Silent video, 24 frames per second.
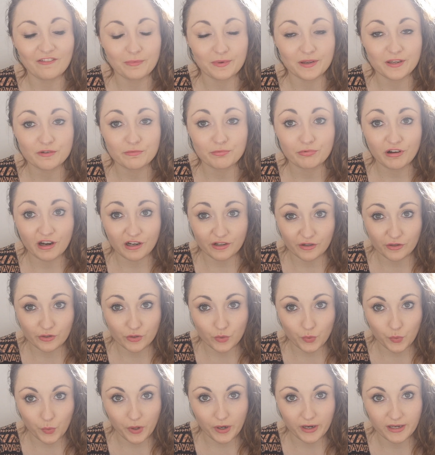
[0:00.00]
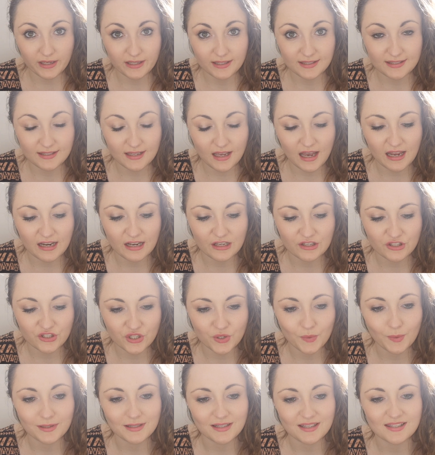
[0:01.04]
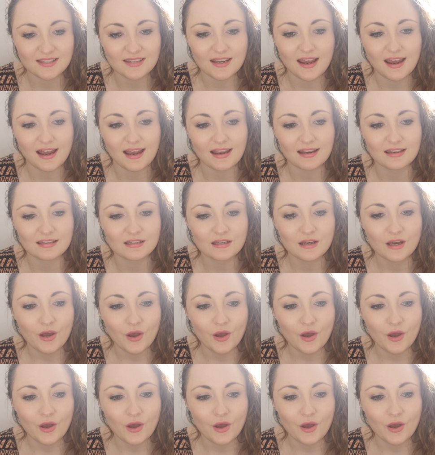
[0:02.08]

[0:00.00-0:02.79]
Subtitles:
been pregnant twice, and I do understand